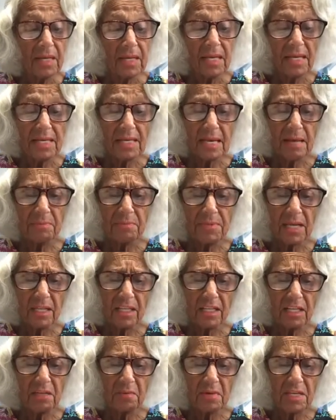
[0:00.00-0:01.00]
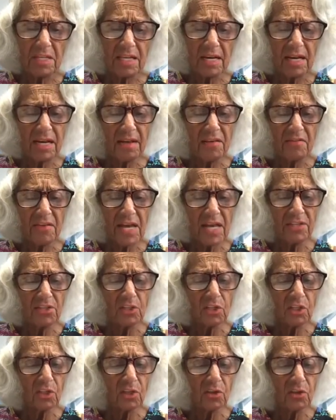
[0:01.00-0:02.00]
He kept telling me that I'd
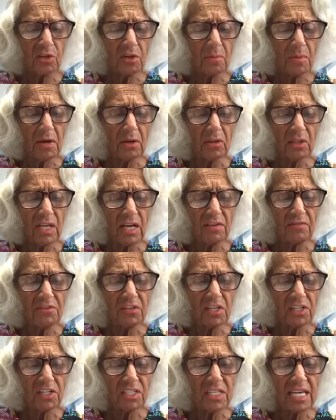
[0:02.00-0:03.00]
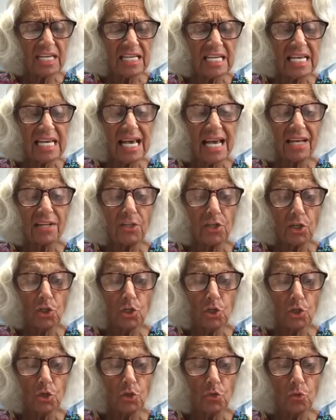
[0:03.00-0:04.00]
had to learn about life just like he had to
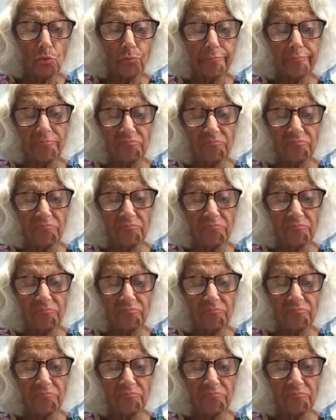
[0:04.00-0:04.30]
do.